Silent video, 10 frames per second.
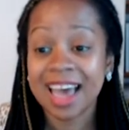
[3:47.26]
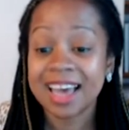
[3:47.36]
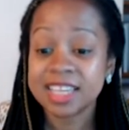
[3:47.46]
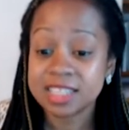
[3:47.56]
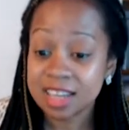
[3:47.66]

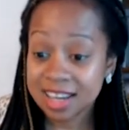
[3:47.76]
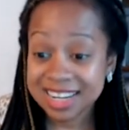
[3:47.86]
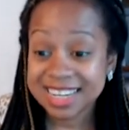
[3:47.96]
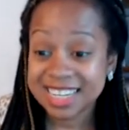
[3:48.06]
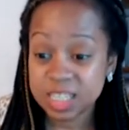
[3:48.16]

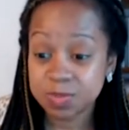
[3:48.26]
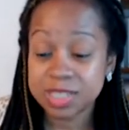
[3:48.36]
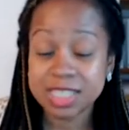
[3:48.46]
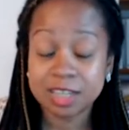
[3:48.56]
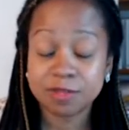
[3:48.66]
Certainly, it's
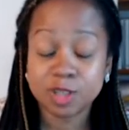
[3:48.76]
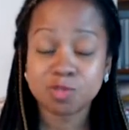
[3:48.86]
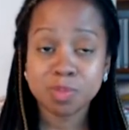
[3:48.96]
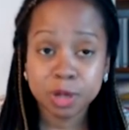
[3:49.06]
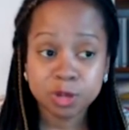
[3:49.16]
perceived as
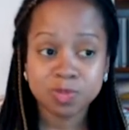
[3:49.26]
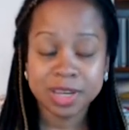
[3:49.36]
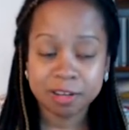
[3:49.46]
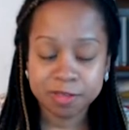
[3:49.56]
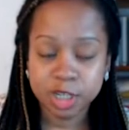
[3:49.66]
most
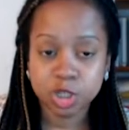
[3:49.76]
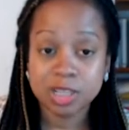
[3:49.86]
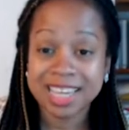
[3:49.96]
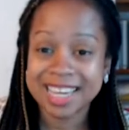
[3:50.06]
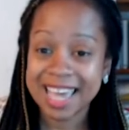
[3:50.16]

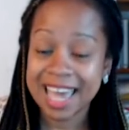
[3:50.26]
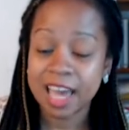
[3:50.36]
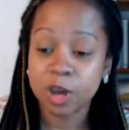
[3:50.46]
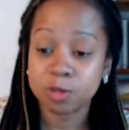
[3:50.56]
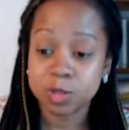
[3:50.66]
beneficial in care
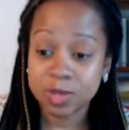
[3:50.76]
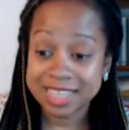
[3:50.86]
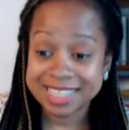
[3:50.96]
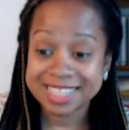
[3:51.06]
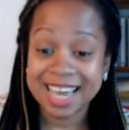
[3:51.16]
homes where
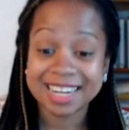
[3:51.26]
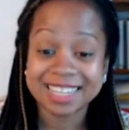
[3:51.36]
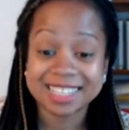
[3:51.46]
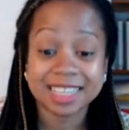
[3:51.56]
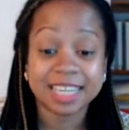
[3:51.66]
this is
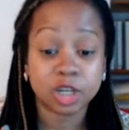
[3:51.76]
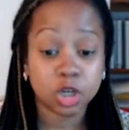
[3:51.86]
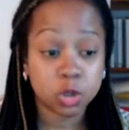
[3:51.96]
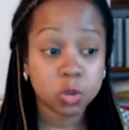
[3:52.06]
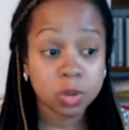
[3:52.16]
adding something
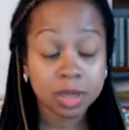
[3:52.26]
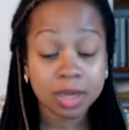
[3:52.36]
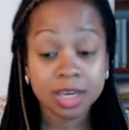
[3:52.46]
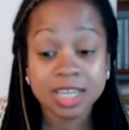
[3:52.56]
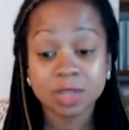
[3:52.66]
new.
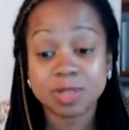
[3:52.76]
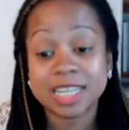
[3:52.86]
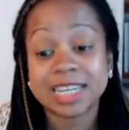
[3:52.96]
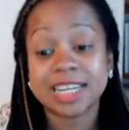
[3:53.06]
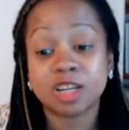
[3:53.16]
So
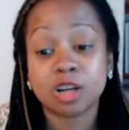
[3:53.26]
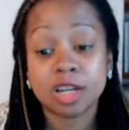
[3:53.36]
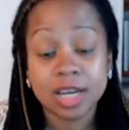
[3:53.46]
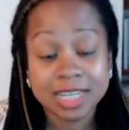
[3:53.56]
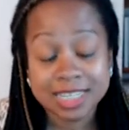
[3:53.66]
particularly in our
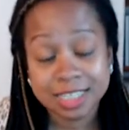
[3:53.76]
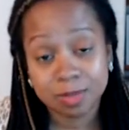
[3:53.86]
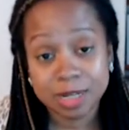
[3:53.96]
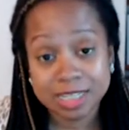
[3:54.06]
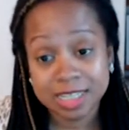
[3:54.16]
learning
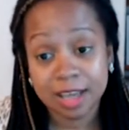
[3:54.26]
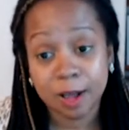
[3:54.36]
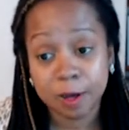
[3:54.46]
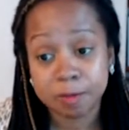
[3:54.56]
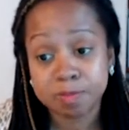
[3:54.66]
disability
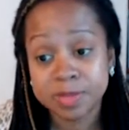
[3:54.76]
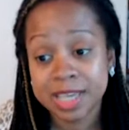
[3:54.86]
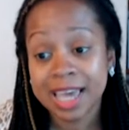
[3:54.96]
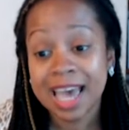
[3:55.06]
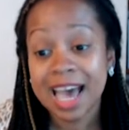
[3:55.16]
homes
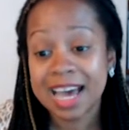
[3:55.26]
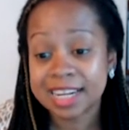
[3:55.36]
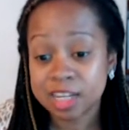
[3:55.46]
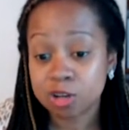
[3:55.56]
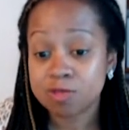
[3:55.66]

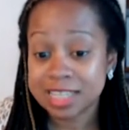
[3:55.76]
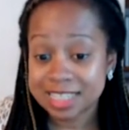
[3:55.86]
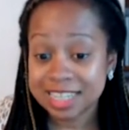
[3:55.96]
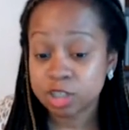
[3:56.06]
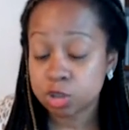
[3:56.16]
and in our
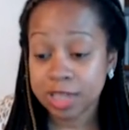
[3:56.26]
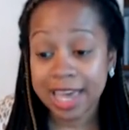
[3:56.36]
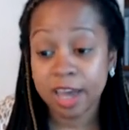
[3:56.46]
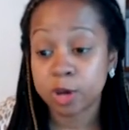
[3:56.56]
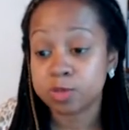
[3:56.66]
residential
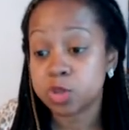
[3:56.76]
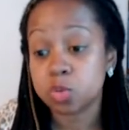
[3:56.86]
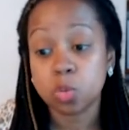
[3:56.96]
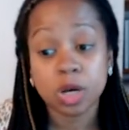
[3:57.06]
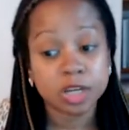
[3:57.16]
care homes who
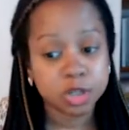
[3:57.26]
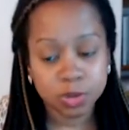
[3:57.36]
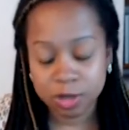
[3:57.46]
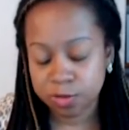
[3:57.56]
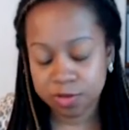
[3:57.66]
weren't
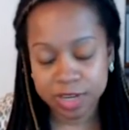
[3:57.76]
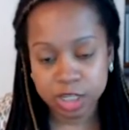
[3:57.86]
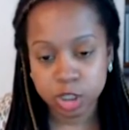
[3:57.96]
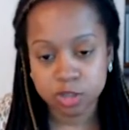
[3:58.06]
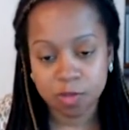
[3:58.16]
doing
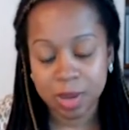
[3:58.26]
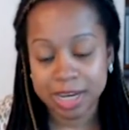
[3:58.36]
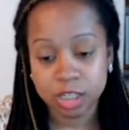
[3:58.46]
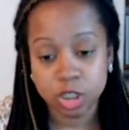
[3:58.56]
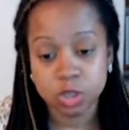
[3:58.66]
observations for
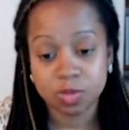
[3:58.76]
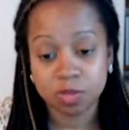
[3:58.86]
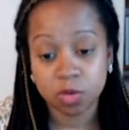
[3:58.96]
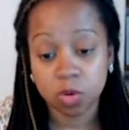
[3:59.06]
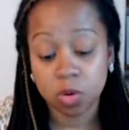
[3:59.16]
patients
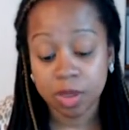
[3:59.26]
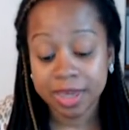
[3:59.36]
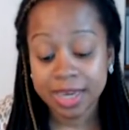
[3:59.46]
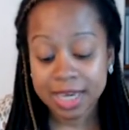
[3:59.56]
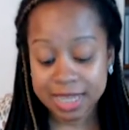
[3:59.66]
before,
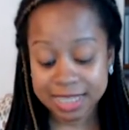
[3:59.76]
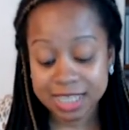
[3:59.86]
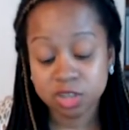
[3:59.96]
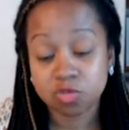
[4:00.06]
this has